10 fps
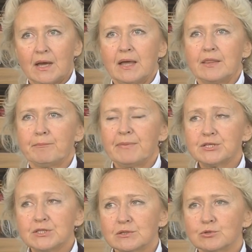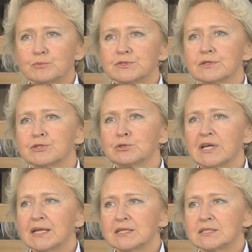The patient groups should
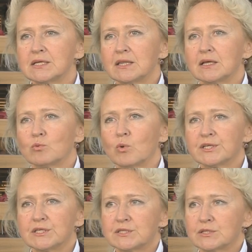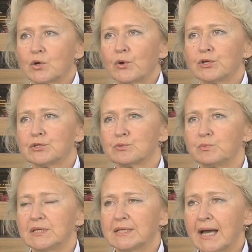understand that what is going to
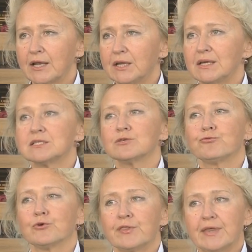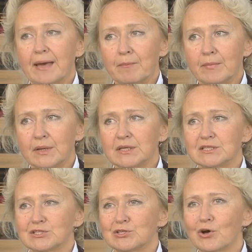be done is for them. It
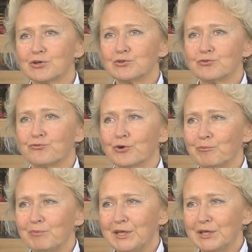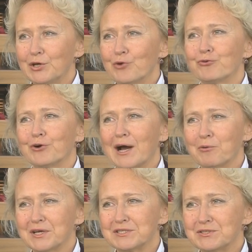is not for me, for
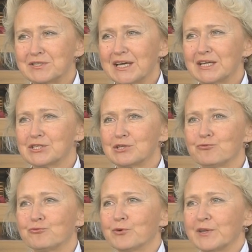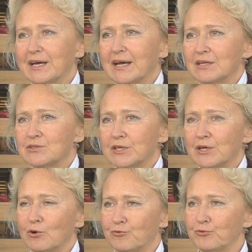our association, for the
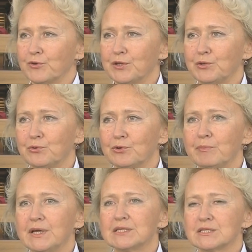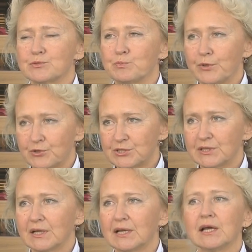country or for the Europe. It is
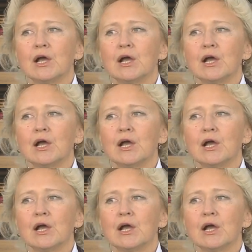personally